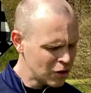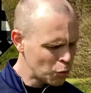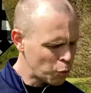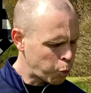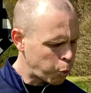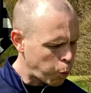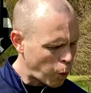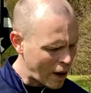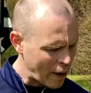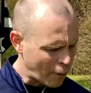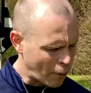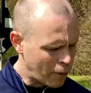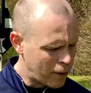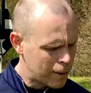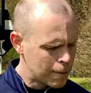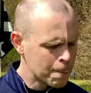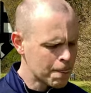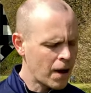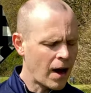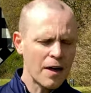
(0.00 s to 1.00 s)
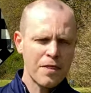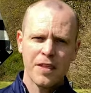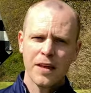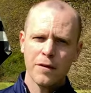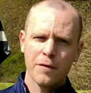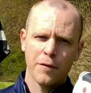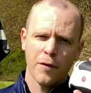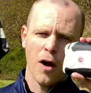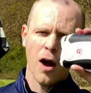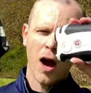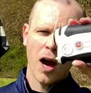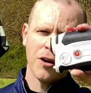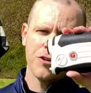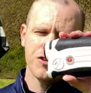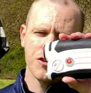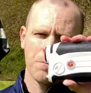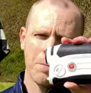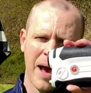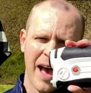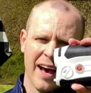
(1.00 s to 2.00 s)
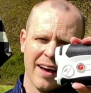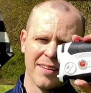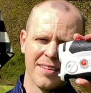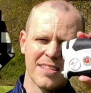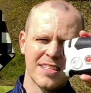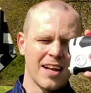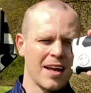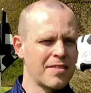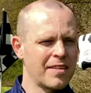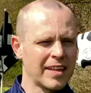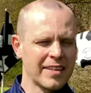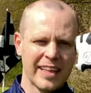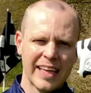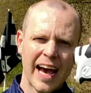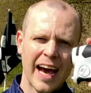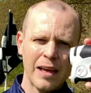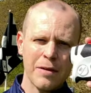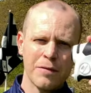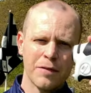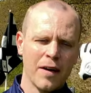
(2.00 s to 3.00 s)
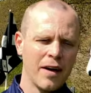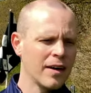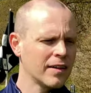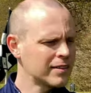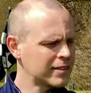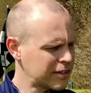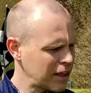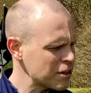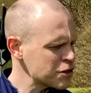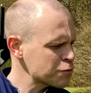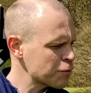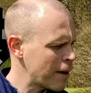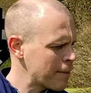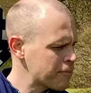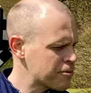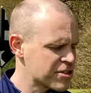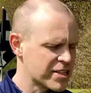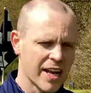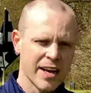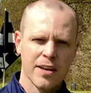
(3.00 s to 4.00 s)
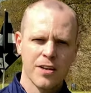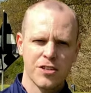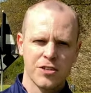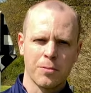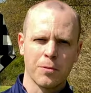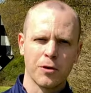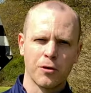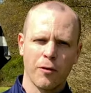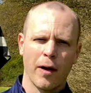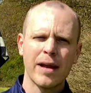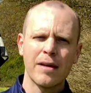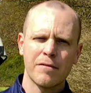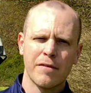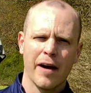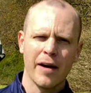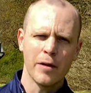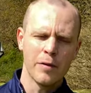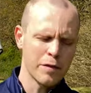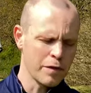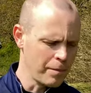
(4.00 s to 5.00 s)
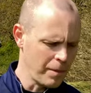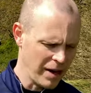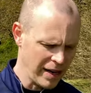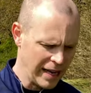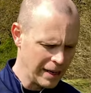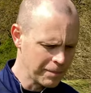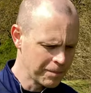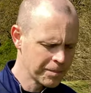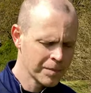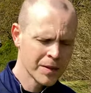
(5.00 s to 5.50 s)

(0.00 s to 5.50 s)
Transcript: Well, I think for £100, I think the Aofar does represent some great value for money.